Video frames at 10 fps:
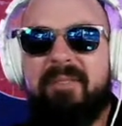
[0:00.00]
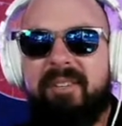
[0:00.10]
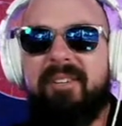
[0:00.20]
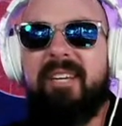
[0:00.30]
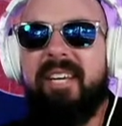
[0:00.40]

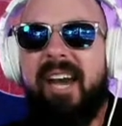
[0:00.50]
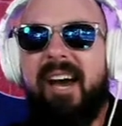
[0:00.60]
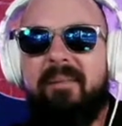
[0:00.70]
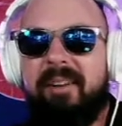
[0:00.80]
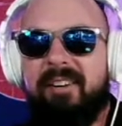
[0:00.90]
Absolutely.
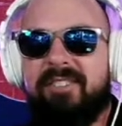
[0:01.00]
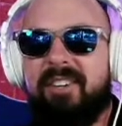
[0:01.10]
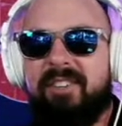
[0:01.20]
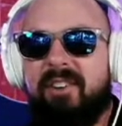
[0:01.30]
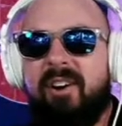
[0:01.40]
Yeah. I mean,
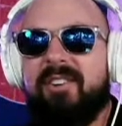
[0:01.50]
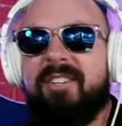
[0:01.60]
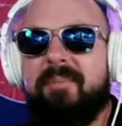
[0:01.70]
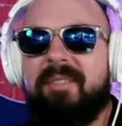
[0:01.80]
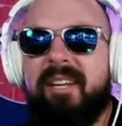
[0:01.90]
there's
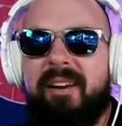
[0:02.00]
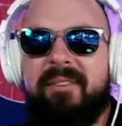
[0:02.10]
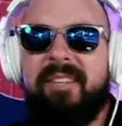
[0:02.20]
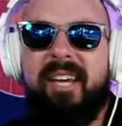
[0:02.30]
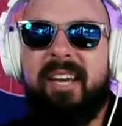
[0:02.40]
hardships and
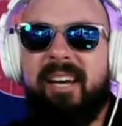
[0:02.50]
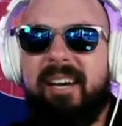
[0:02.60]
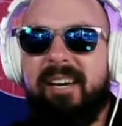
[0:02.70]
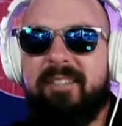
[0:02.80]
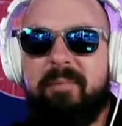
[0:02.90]
everything,
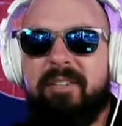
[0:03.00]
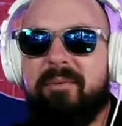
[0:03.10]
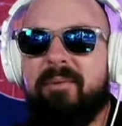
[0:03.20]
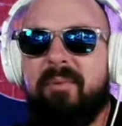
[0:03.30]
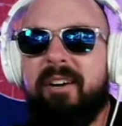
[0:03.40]

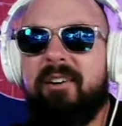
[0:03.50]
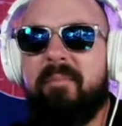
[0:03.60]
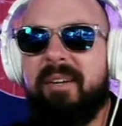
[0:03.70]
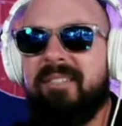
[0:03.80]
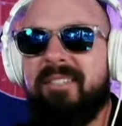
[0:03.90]
especially with
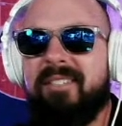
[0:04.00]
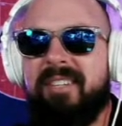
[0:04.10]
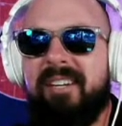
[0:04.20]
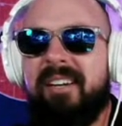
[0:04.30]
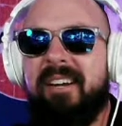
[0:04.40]
running a
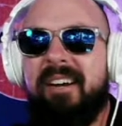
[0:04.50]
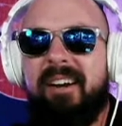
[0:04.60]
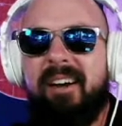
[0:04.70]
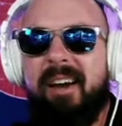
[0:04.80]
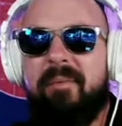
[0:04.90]
business. And
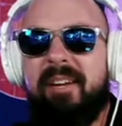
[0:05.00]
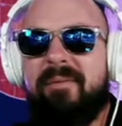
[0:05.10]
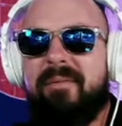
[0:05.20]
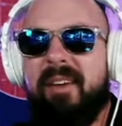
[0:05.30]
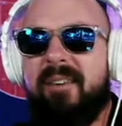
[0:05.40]
I
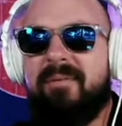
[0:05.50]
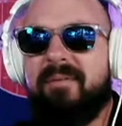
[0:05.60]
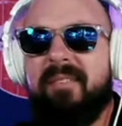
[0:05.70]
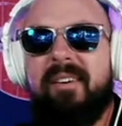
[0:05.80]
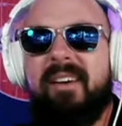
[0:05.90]
mean,
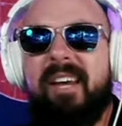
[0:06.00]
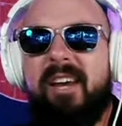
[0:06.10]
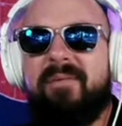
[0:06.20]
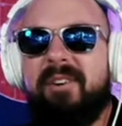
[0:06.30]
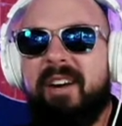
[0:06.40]

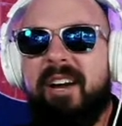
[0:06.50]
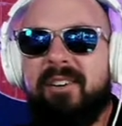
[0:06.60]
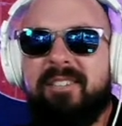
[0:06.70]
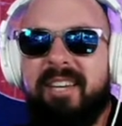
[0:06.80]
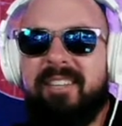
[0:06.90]
if you're
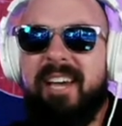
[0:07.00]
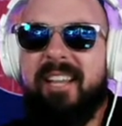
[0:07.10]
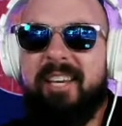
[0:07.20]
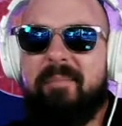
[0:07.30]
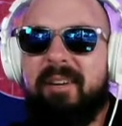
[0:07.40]
not going to take
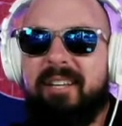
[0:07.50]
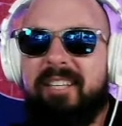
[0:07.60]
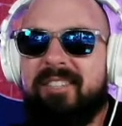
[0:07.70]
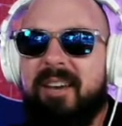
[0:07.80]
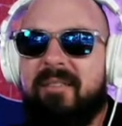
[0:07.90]
that leap
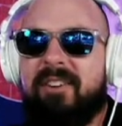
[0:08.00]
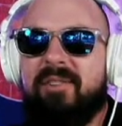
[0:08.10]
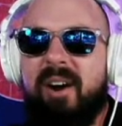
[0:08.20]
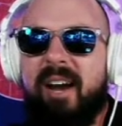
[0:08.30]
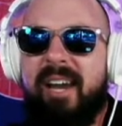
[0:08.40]
and at least give it
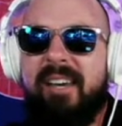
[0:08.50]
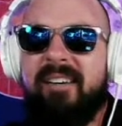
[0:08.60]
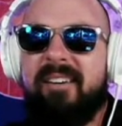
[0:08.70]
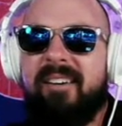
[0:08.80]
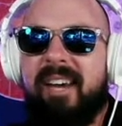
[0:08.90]
a
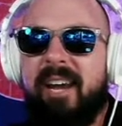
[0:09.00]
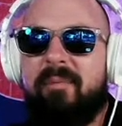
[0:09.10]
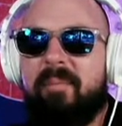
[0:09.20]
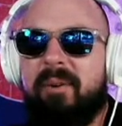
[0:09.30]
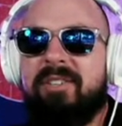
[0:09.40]
try
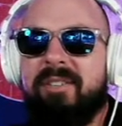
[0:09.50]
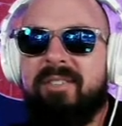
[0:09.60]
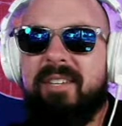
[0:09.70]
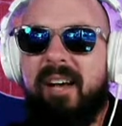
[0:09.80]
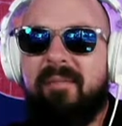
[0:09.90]
and
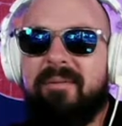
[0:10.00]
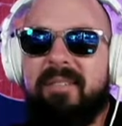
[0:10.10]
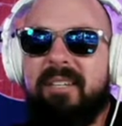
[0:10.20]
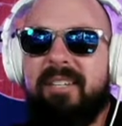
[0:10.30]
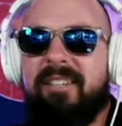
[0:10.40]
push
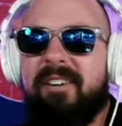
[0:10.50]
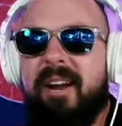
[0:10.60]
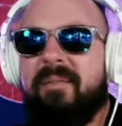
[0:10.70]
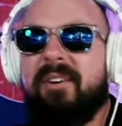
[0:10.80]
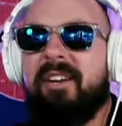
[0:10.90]
yourself,
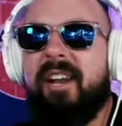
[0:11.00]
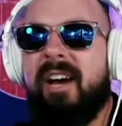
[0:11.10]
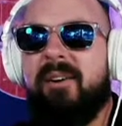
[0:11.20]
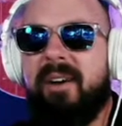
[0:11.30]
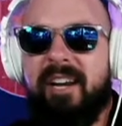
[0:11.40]
you're never going to
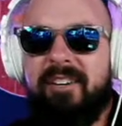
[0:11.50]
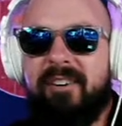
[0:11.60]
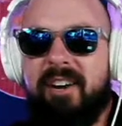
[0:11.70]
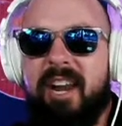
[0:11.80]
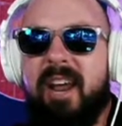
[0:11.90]
know,
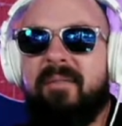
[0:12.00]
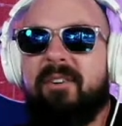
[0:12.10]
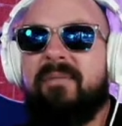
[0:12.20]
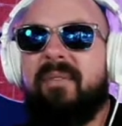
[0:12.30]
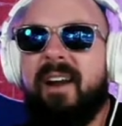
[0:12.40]
and you're
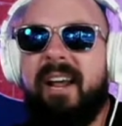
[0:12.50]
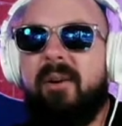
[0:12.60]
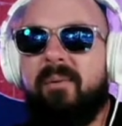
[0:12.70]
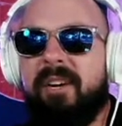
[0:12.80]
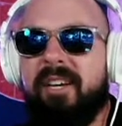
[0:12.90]
never going to
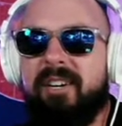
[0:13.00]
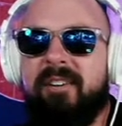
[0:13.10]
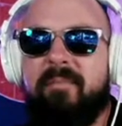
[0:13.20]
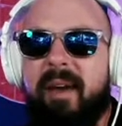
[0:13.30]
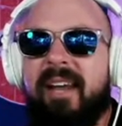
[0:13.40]
find out what it
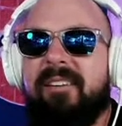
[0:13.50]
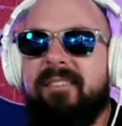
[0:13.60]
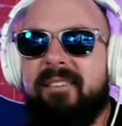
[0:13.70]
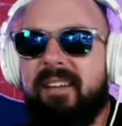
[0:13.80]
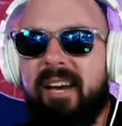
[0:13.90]
could have
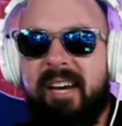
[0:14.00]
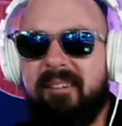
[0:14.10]
been